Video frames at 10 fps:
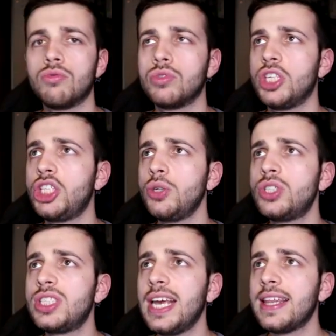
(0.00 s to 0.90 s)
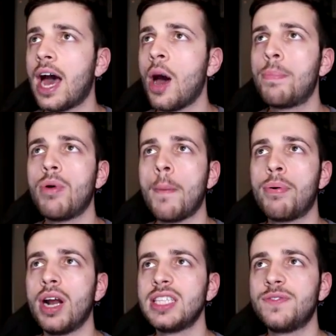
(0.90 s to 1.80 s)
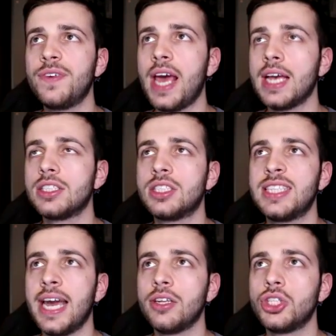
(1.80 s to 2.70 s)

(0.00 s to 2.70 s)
Did you see that? I pressed finesse to take the